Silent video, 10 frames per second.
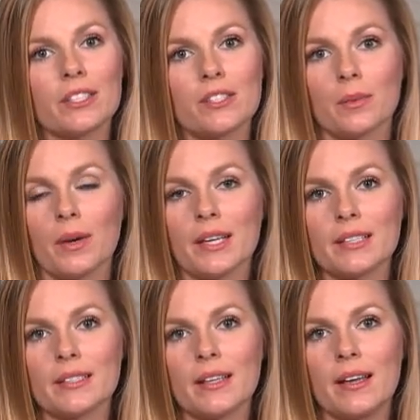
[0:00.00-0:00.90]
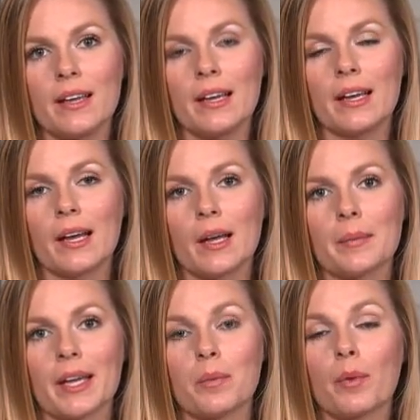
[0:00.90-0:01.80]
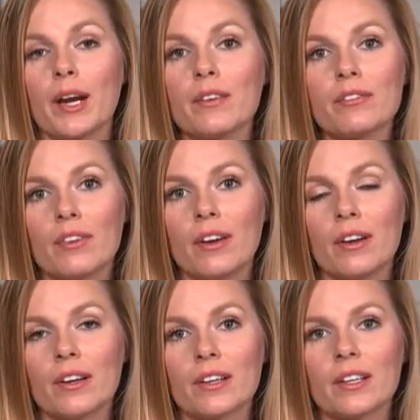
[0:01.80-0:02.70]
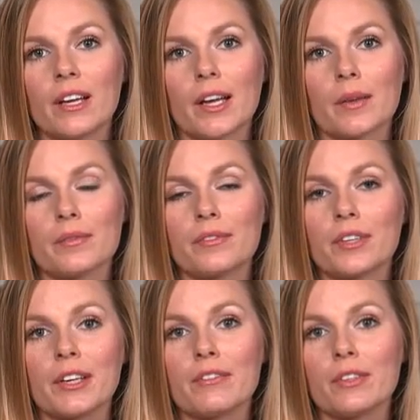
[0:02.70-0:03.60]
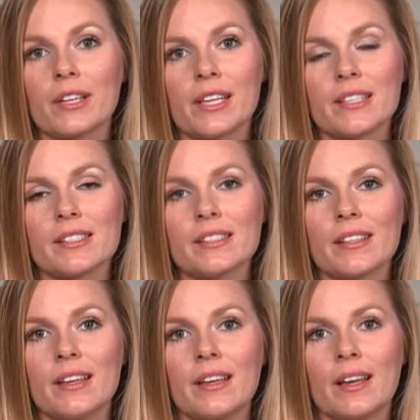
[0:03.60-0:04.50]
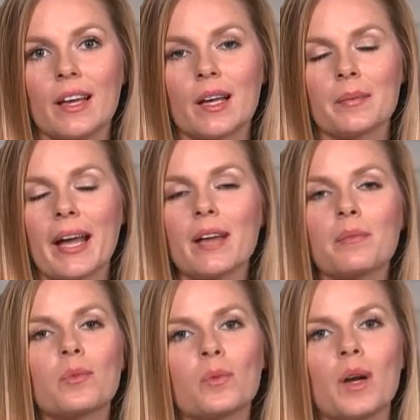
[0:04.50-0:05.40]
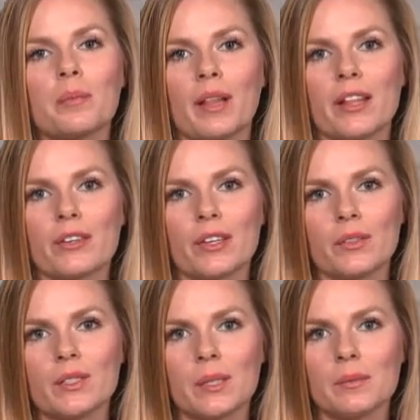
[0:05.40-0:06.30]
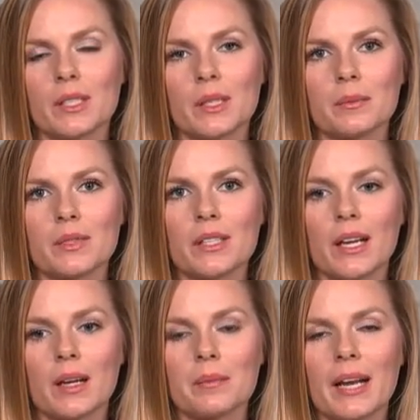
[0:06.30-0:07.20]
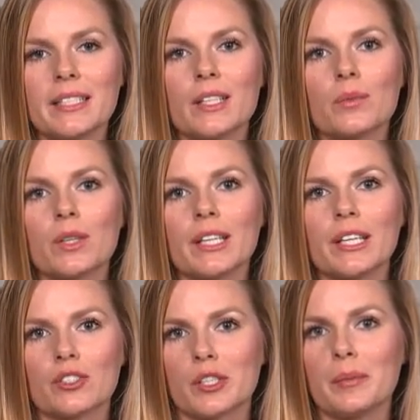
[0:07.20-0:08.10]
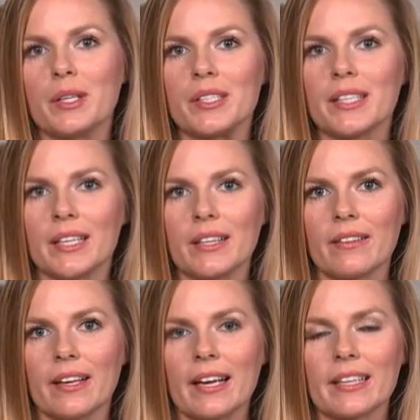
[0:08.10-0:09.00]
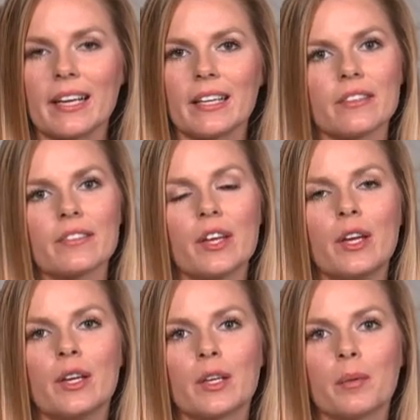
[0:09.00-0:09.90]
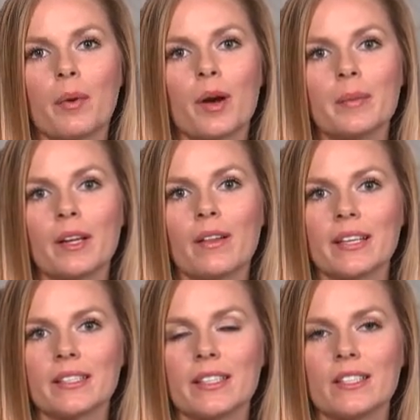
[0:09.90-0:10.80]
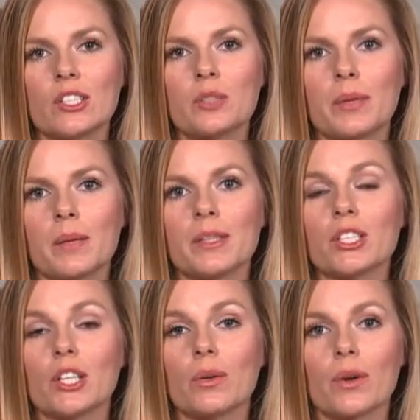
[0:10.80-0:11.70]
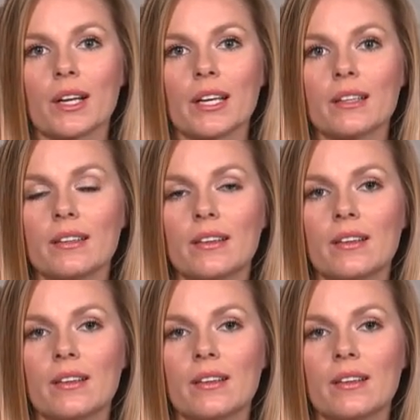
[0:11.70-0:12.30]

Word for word: I just was. I had brain fog, forgetfulness. I had a plethora of symptoms, but I didn't really attribute it to anything. I had kind of compartmentalized it and just pretty much ignored it.